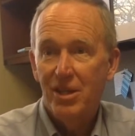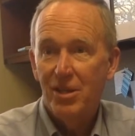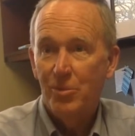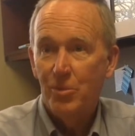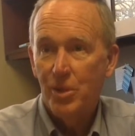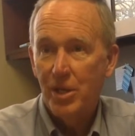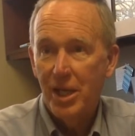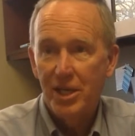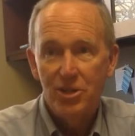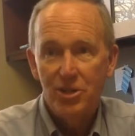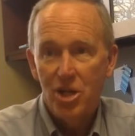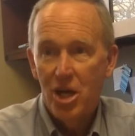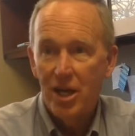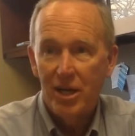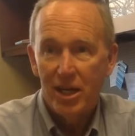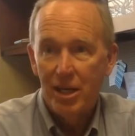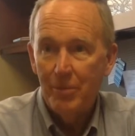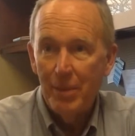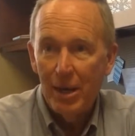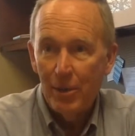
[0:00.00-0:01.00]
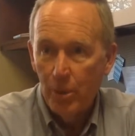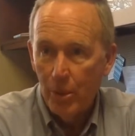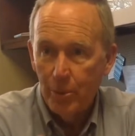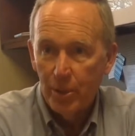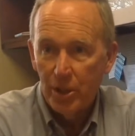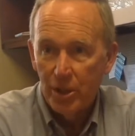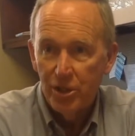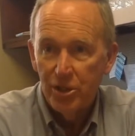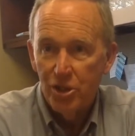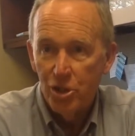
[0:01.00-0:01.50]
We're not talking about what we're
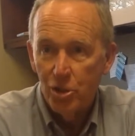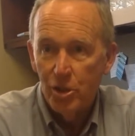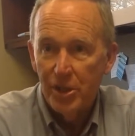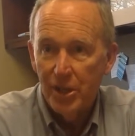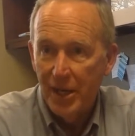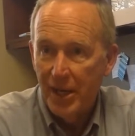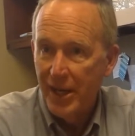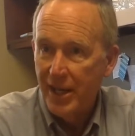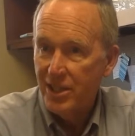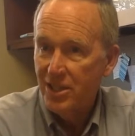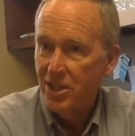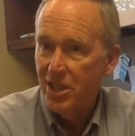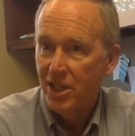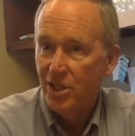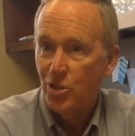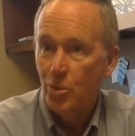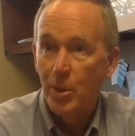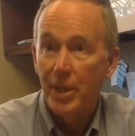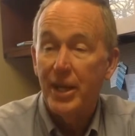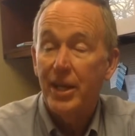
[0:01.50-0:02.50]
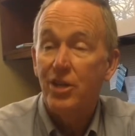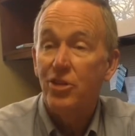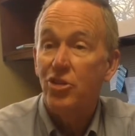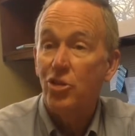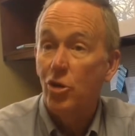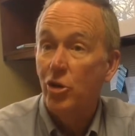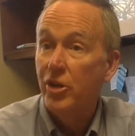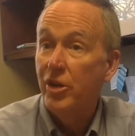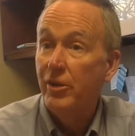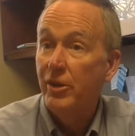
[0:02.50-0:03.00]
going to do in the next 6 weeks
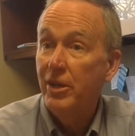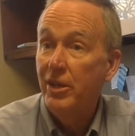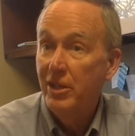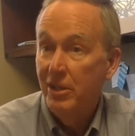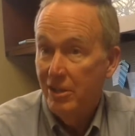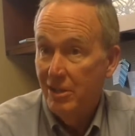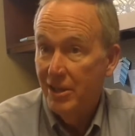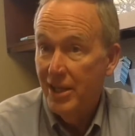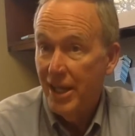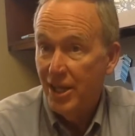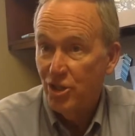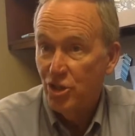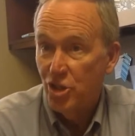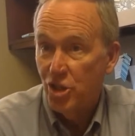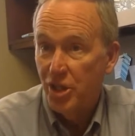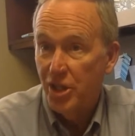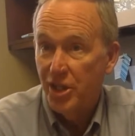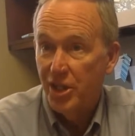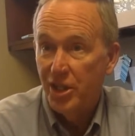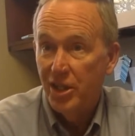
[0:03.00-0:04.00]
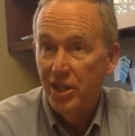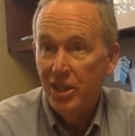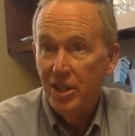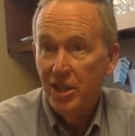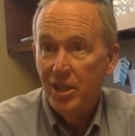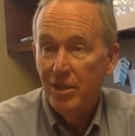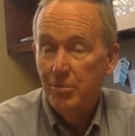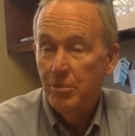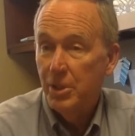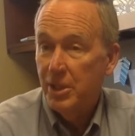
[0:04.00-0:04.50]
or the next year,
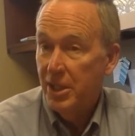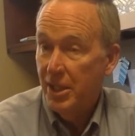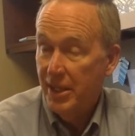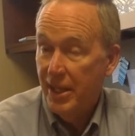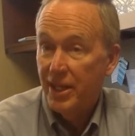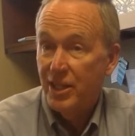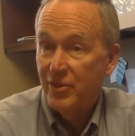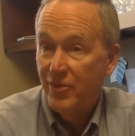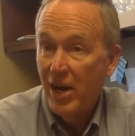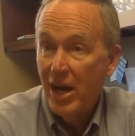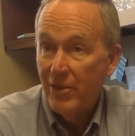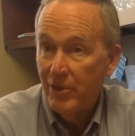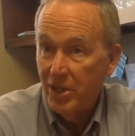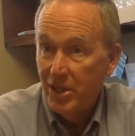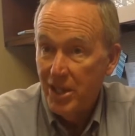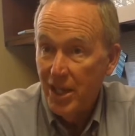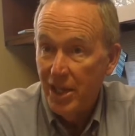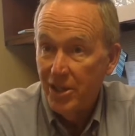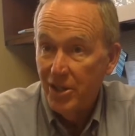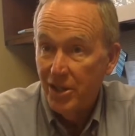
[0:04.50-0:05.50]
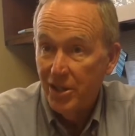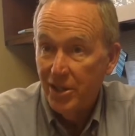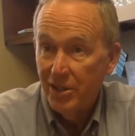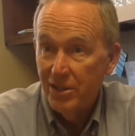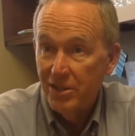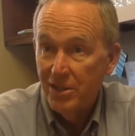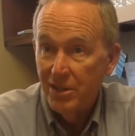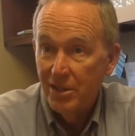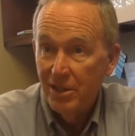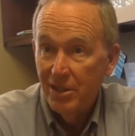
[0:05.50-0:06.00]
but the next 5 or 10
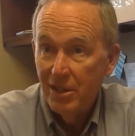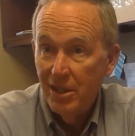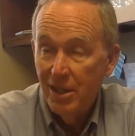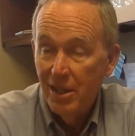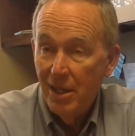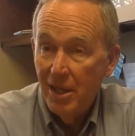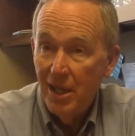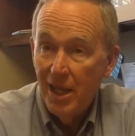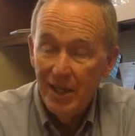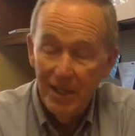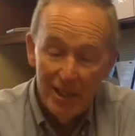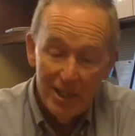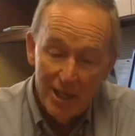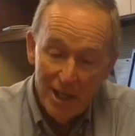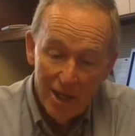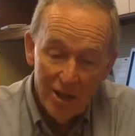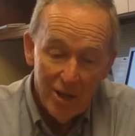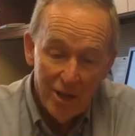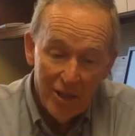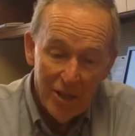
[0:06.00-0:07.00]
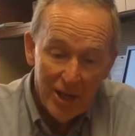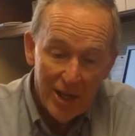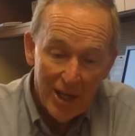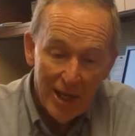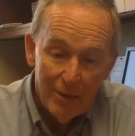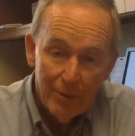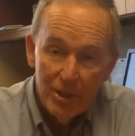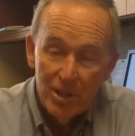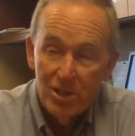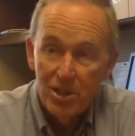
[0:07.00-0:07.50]
years. And then the other thing
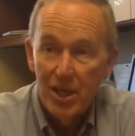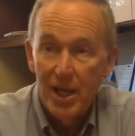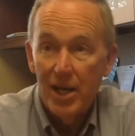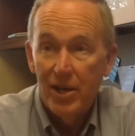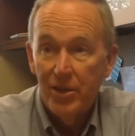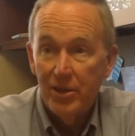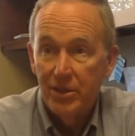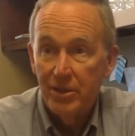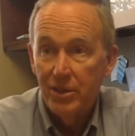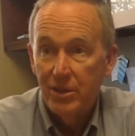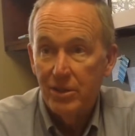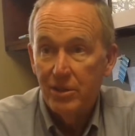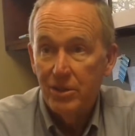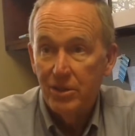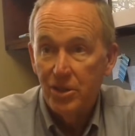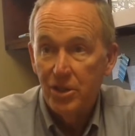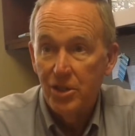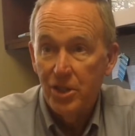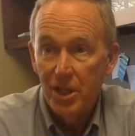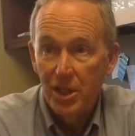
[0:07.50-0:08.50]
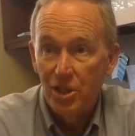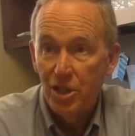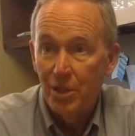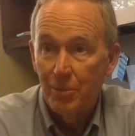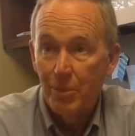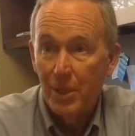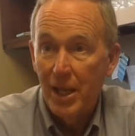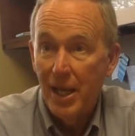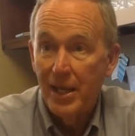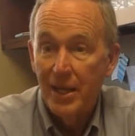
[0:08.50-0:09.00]
I would say on strategic
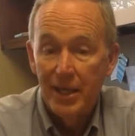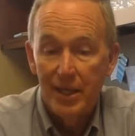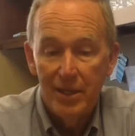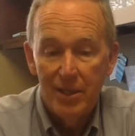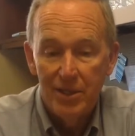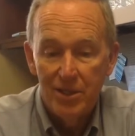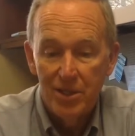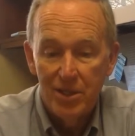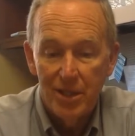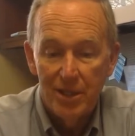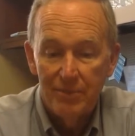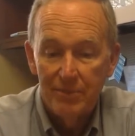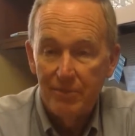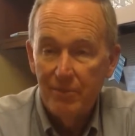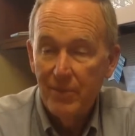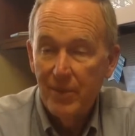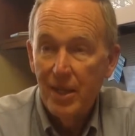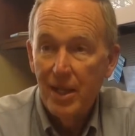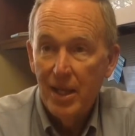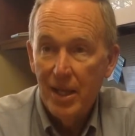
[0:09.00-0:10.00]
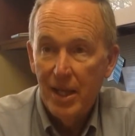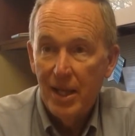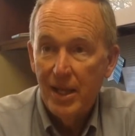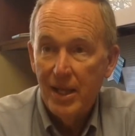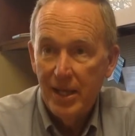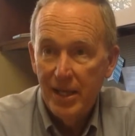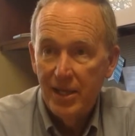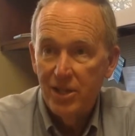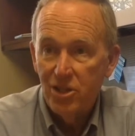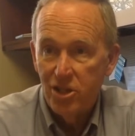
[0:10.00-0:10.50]
planning is that
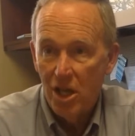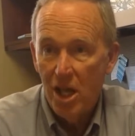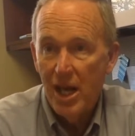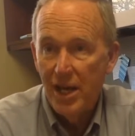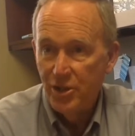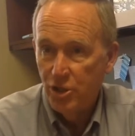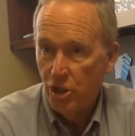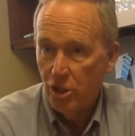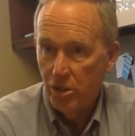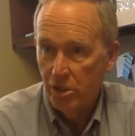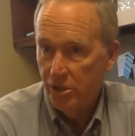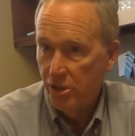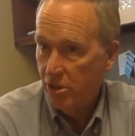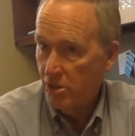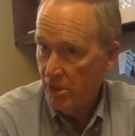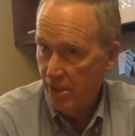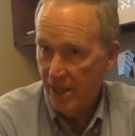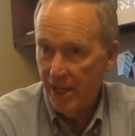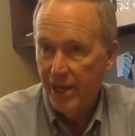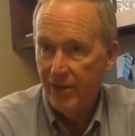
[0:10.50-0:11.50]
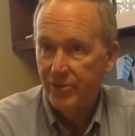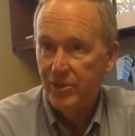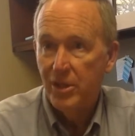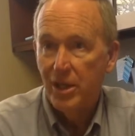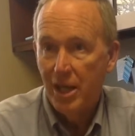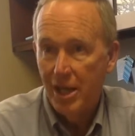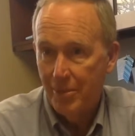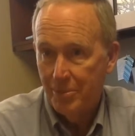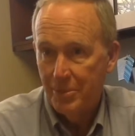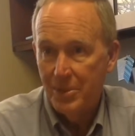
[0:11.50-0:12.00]
it is logical you're going to have to
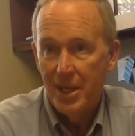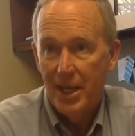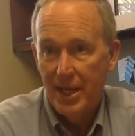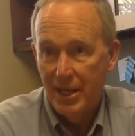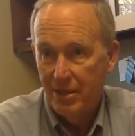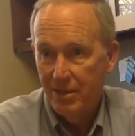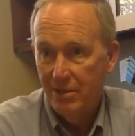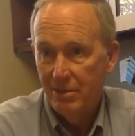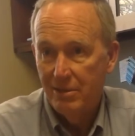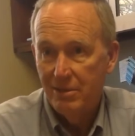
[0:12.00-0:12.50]
update.